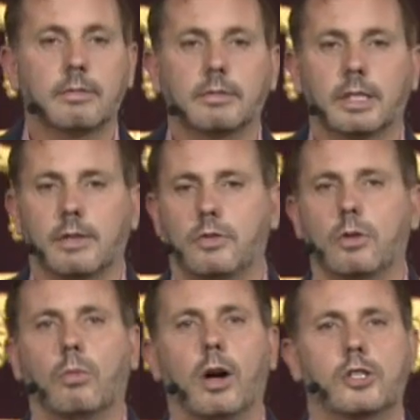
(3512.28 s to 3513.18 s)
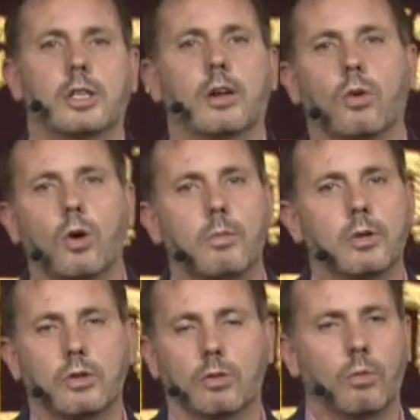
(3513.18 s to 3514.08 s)
And if you're watching at home or
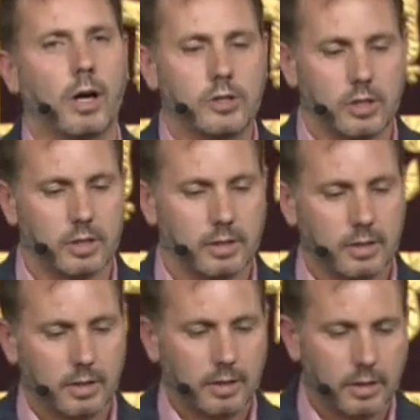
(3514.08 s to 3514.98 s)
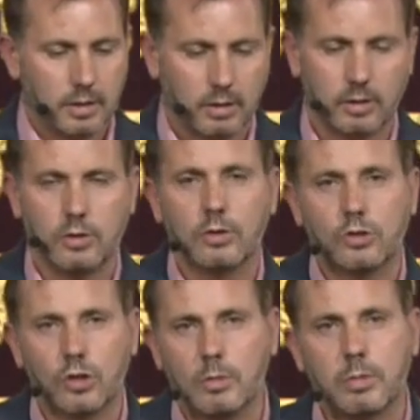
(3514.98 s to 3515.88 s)
you're watching on
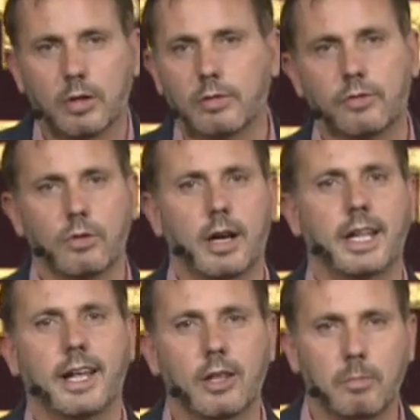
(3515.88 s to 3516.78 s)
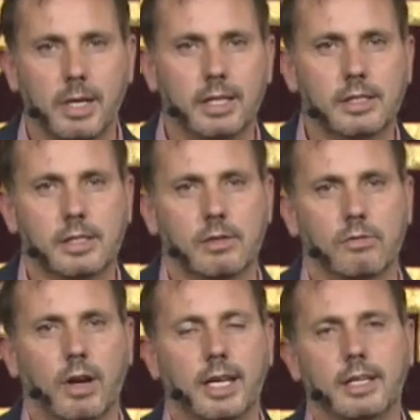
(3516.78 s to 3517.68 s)
YouTube or through any other means
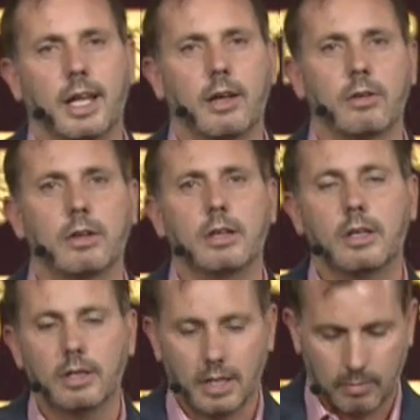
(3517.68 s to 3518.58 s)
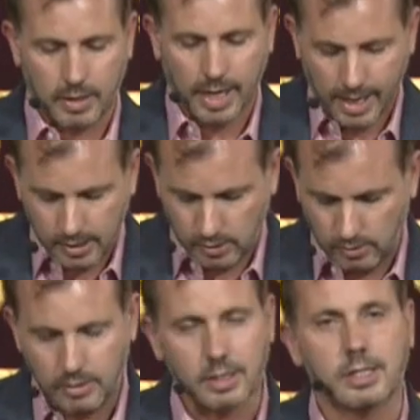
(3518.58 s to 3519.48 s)
right now, I want to ask
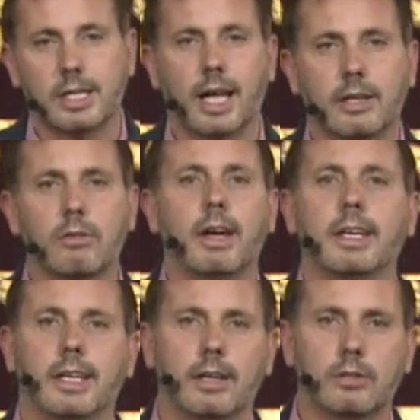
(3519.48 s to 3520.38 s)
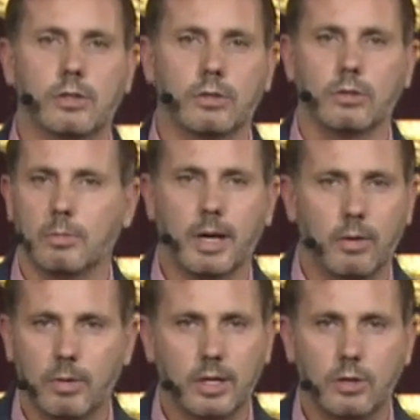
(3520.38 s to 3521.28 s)
you to stand right now too, no matter
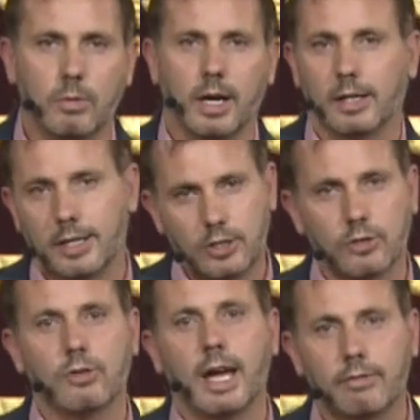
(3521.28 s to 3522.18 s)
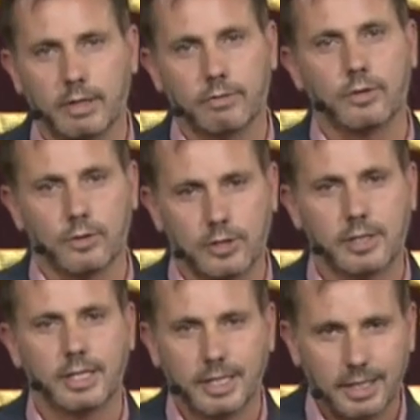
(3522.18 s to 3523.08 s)
where you are. Unless you're driving, of course.
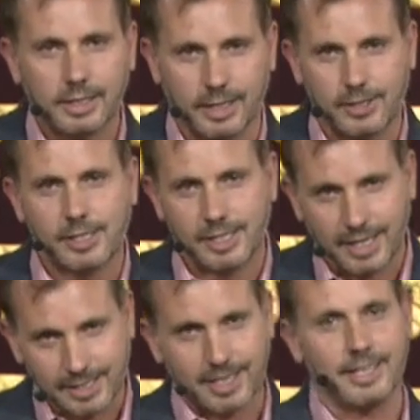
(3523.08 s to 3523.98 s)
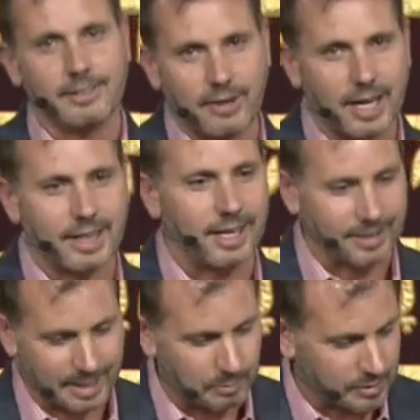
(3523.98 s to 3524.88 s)
Then just stay sitting right there.
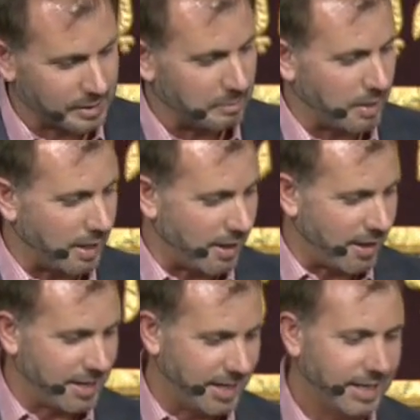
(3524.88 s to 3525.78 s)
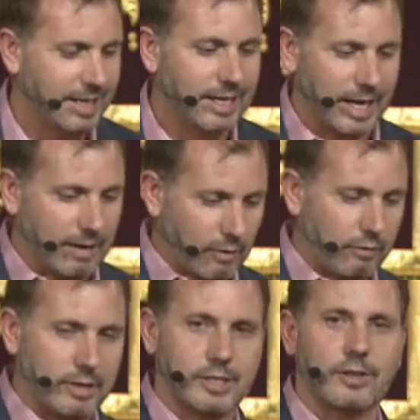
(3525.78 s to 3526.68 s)
Keep your seatbelt on.
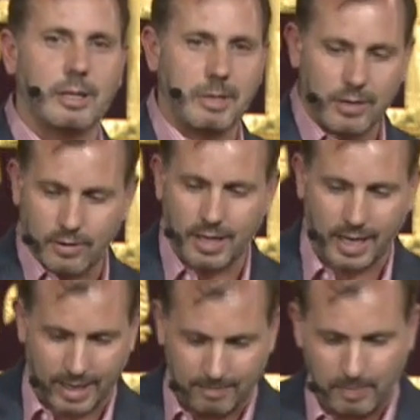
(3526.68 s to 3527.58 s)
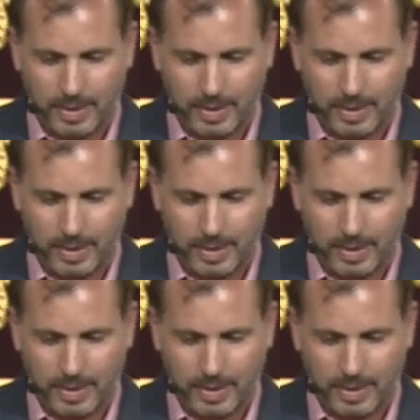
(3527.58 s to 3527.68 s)
Everything's going to be okay.